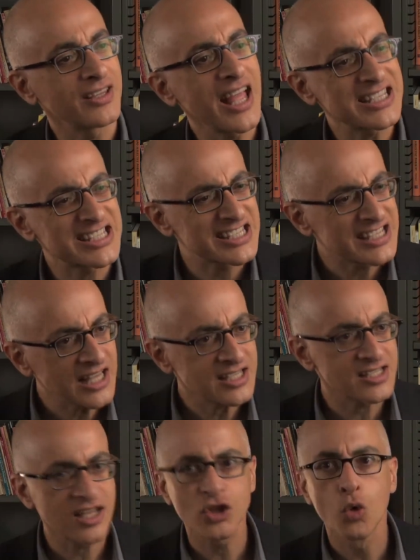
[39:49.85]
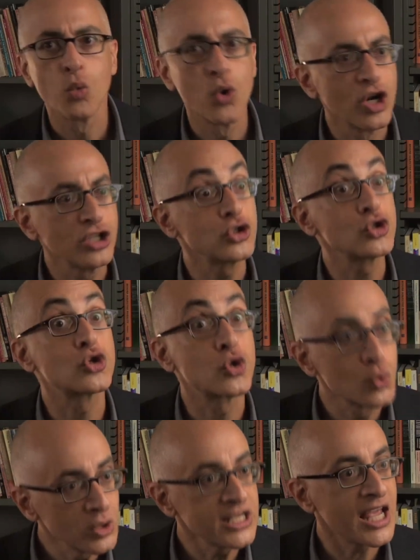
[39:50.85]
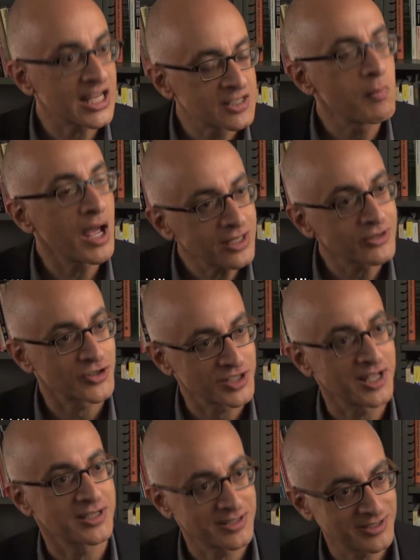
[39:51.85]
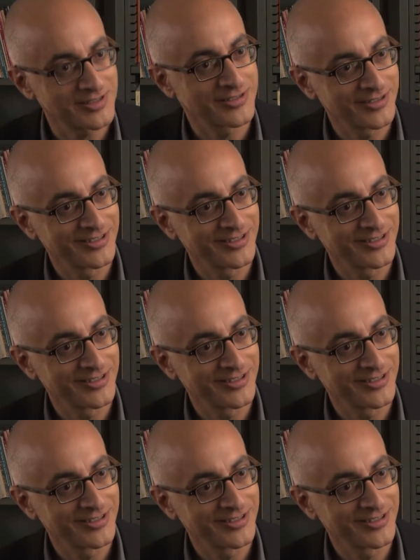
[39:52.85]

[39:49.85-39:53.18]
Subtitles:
that sense that the world truly admires us.